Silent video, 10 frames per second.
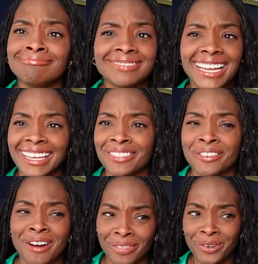Like,
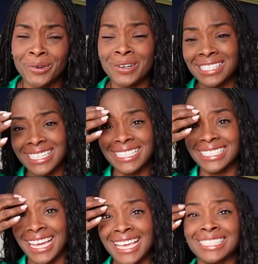throughout the course of these
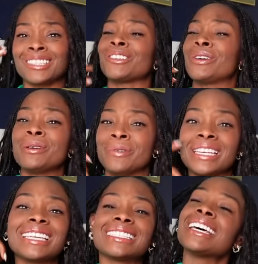last 3
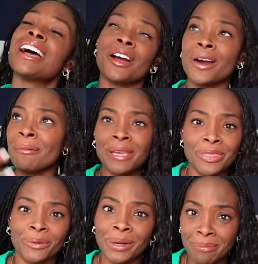weeks, or I
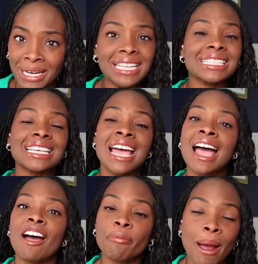mean 3 months,
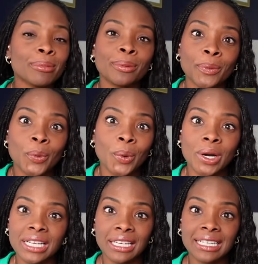I probably
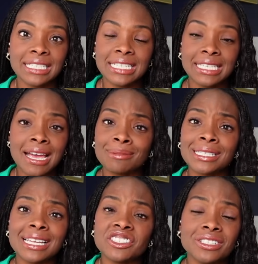worn it like 10 times
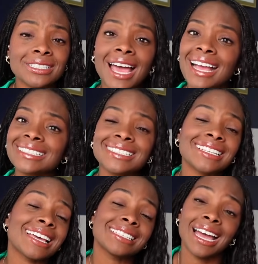because I just
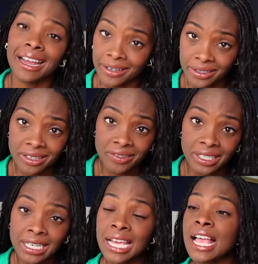got tired of it.